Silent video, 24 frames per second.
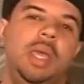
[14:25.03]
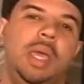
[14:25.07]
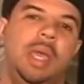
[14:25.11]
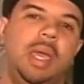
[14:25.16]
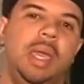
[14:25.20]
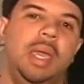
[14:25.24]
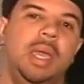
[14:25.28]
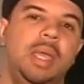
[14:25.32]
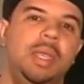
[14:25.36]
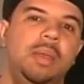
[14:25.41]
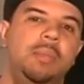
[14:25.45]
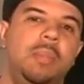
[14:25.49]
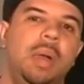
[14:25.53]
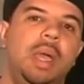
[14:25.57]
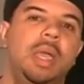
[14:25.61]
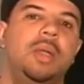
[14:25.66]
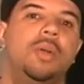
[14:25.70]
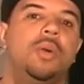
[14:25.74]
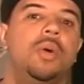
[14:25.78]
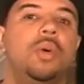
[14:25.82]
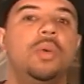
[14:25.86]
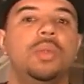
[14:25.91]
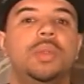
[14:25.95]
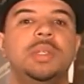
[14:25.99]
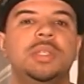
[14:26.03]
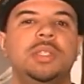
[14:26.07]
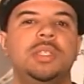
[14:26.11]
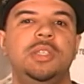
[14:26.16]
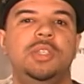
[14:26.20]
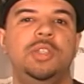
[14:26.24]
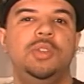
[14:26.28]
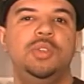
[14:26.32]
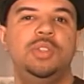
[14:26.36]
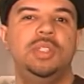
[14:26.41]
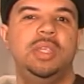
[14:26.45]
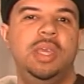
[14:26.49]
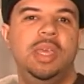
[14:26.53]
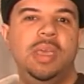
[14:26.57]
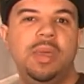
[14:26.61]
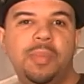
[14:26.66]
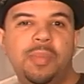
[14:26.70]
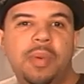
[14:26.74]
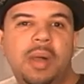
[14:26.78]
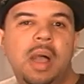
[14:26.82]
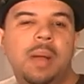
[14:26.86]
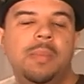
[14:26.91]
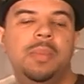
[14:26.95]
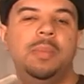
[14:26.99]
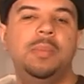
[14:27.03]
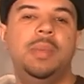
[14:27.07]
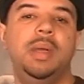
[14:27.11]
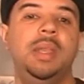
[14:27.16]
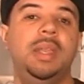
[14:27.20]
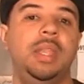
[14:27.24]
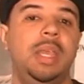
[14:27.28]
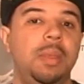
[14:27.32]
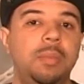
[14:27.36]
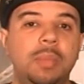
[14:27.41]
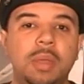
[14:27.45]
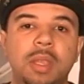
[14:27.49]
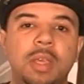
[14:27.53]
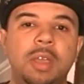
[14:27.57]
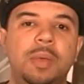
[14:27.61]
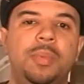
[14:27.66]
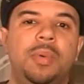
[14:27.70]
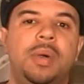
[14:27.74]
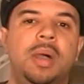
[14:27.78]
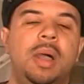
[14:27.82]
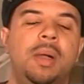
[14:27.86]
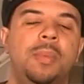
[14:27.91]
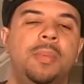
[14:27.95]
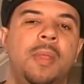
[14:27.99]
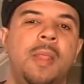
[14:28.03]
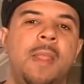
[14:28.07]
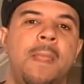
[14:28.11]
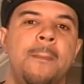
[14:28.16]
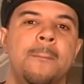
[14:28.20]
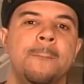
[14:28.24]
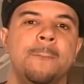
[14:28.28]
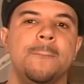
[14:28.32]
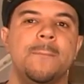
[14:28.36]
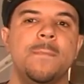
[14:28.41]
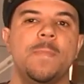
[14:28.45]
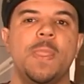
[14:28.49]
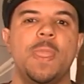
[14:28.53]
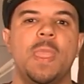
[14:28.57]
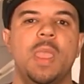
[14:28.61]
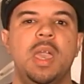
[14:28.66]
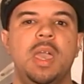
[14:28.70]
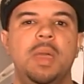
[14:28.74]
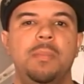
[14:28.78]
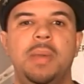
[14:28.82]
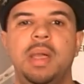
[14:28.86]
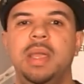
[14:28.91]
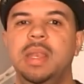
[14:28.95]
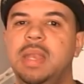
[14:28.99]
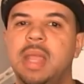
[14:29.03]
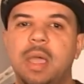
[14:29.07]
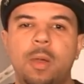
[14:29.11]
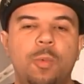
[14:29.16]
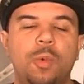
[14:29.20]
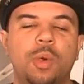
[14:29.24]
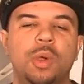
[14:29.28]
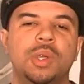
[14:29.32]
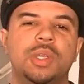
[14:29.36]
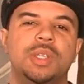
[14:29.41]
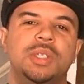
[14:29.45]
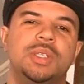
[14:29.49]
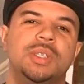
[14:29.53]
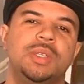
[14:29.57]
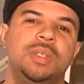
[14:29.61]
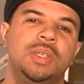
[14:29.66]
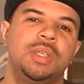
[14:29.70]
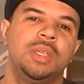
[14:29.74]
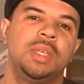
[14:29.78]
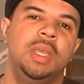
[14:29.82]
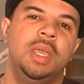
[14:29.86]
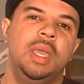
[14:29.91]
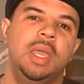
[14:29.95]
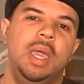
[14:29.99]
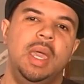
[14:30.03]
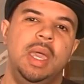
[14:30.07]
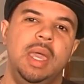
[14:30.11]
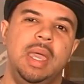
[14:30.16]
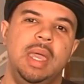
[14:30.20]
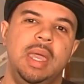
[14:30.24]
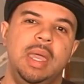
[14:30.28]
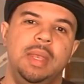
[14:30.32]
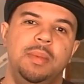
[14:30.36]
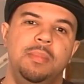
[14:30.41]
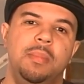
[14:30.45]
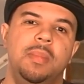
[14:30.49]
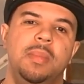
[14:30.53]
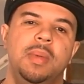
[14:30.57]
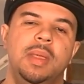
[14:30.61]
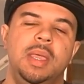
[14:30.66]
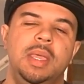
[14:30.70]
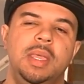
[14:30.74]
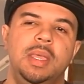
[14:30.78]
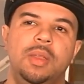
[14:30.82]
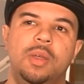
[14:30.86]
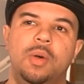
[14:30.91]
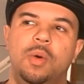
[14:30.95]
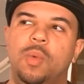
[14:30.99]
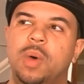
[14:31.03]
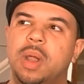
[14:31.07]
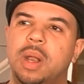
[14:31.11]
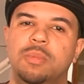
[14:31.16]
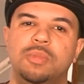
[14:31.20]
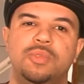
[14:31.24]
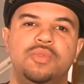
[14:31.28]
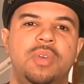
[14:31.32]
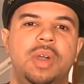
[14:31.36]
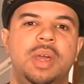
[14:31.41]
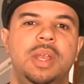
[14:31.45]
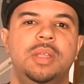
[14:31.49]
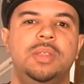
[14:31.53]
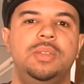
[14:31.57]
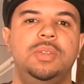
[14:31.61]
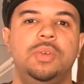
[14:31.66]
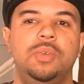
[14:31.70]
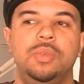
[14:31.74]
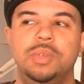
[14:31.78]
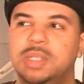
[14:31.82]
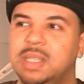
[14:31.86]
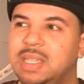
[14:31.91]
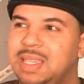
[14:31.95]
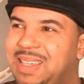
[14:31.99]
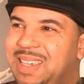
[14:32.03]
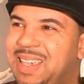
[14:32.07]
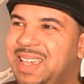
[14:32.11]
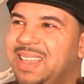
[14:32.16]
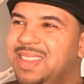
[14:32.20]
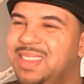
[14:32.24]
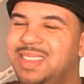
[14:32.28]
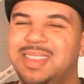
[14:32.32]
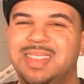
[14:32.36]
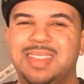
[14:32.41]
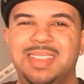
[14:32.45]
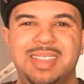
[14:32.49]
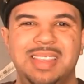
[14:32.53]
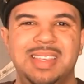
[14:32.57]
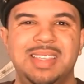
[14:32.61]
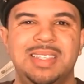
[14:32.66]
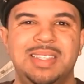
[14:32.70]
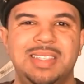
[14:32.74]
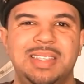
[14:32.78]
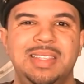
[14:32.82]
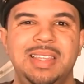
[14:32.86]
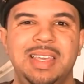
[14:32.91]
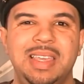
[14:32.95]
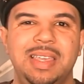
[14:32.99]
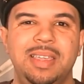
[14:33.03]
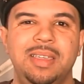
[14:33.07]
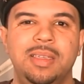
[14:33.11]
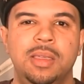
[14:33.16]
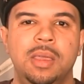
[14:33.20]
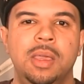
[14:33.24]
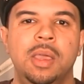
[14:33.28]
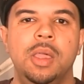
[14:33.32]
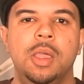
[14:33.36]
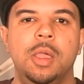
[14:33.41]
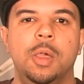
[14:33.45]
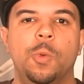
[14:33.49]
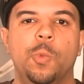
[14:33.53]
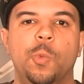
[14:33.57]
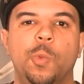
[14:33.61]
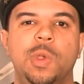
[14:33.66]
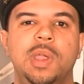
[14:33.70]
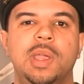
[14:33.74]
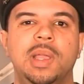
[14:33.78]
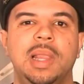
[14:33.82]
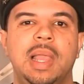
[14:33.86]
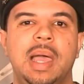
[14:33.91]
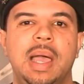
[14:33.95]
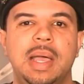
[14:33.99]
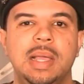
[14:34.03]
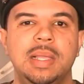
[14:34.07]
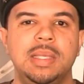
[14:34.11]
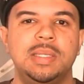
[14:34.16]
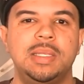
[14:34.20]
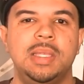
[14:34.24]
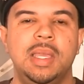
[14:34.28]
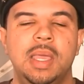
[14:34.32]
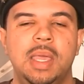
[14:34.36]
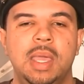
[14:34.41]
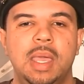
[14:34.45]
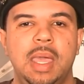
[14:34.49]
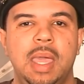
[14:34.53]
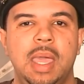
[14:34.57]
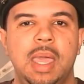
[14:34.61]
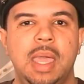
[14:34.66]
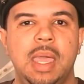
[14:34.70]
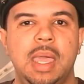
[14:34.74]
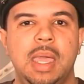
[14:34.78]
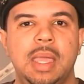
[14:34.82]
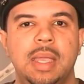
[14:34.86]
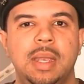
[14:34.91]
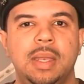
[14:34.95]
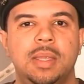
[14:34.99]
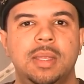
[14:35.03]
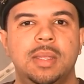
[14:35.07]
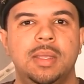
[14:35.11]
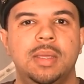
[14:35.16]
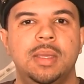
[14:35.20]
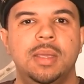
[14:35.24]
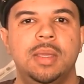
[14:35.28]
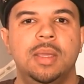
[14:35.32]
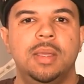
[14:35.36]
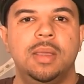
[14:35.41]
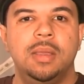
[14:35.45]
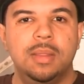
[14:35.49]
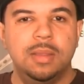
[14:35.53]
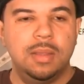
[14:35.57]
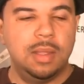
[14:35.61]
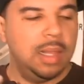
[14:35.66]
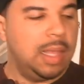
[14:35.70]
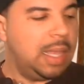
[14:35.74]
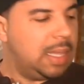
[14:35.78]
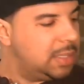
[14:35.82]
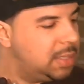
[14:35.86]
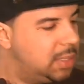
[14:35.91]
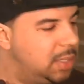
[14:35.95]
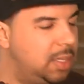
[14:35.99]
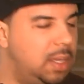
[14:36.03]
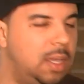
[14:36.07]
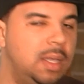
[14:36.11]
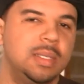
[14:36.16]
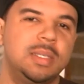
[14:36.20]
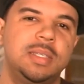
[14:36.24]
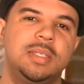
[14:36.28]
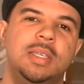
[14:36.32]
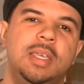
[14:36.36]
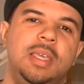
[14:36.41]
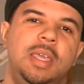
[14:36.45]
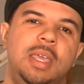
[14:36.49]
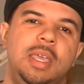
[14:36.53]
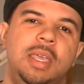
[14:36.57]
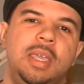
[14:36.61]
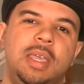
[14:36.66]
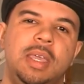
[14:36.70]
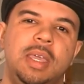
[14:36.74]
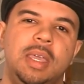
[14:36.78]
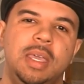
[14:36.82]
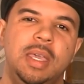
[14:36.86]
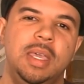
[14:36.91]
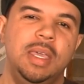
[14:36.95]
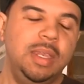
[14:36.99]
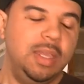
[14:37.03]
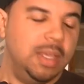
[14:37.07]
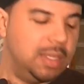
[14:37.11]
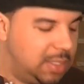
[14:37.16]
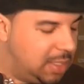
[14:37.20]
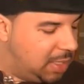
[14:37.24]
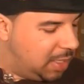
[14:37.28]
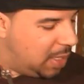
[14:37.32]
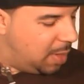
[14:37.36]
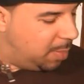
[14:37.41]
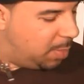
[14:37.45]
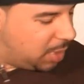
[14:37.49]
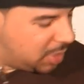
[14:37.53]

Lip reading: And my goal is to use the hip hop and my name in hip hop and my networks and what I'm trying to do to get this thing realized. And the last thing I'll say, it doesn't get